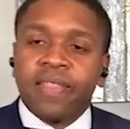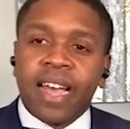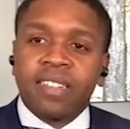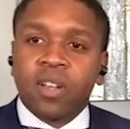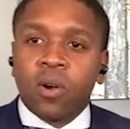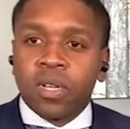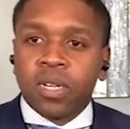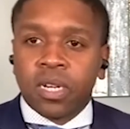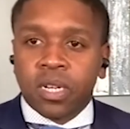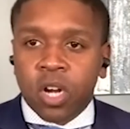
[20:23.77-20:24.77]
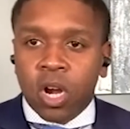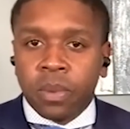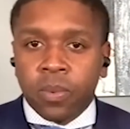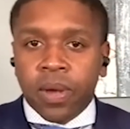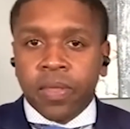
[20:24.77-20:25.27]
that's going to
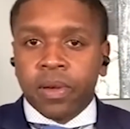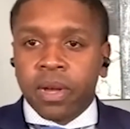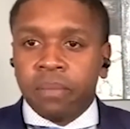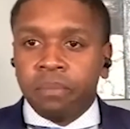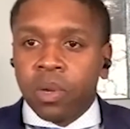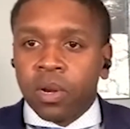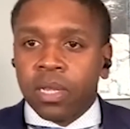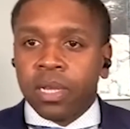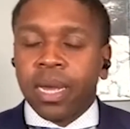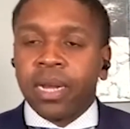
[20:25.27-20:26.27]
determine whether a community